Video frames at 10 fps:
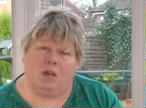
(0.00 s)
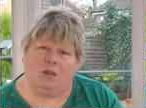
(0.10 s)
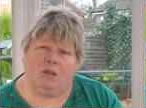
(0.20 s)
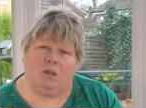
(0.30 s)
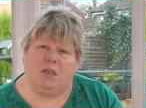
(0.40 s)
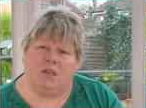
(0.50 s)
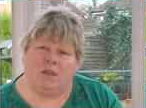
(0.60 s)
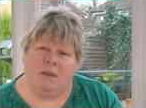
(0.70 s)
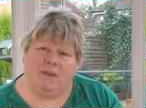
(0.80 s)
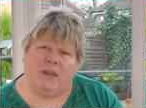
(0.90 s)
you don't need to
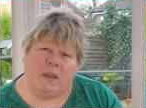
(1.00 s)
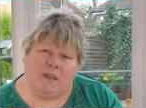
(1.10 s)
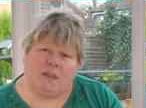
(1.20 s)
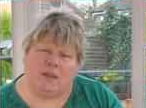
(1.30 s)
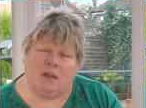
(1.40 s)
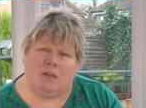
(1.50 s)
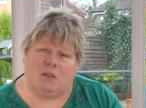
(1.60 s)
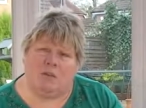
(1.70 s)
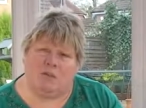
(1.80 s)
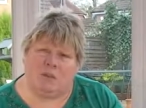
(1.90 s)
do heavy cutting like
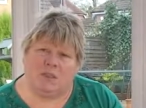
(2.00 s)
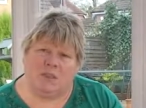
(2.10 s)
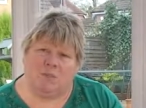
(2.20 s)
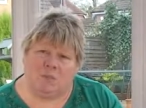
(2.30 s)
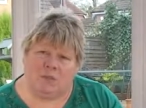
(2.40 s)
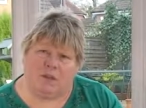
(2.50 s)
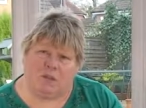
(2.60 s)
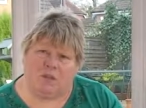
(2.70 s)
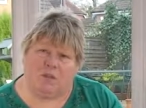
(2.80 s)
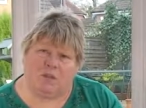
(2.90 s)
you do with some
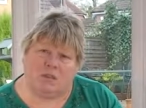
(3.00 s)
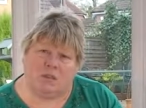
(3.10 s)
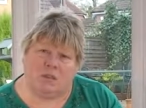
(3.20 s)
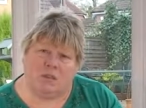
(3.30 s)
dogs.